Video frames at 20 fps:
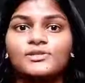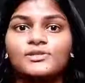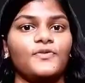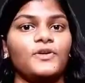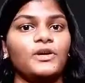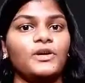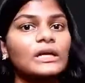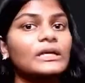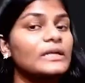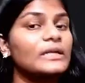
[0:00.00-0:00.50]
of
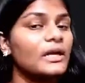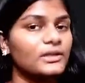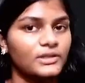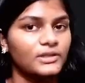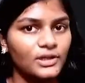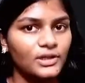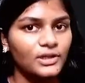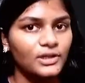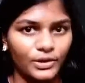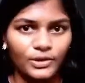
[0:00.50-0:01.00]
a
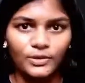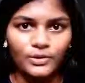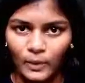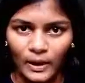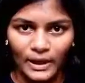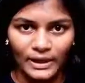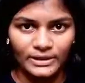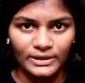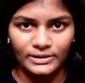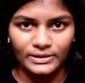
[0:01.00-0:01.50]
conductor or a
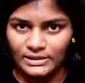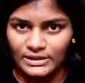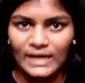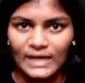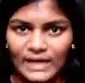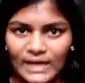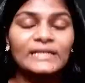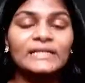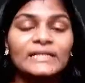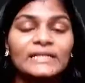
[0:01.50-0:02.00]
wire,
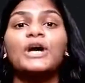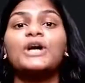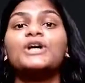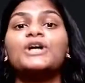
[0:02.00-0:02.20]
right?